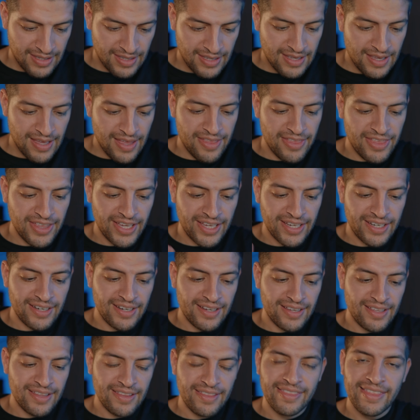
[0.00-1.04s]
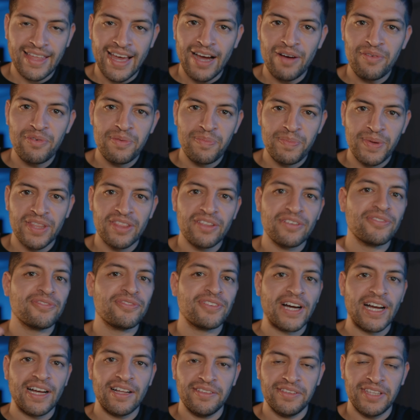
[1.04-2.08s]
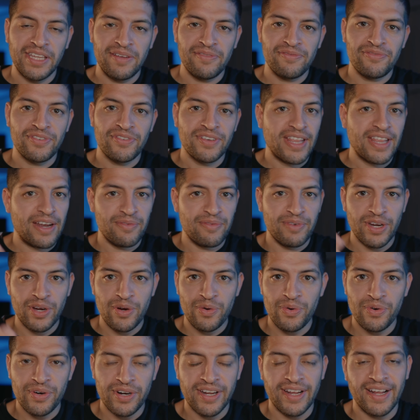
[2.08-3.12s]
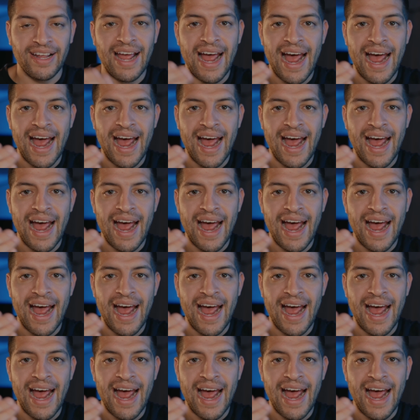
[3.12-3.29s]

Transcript: then that would be the file name for that recording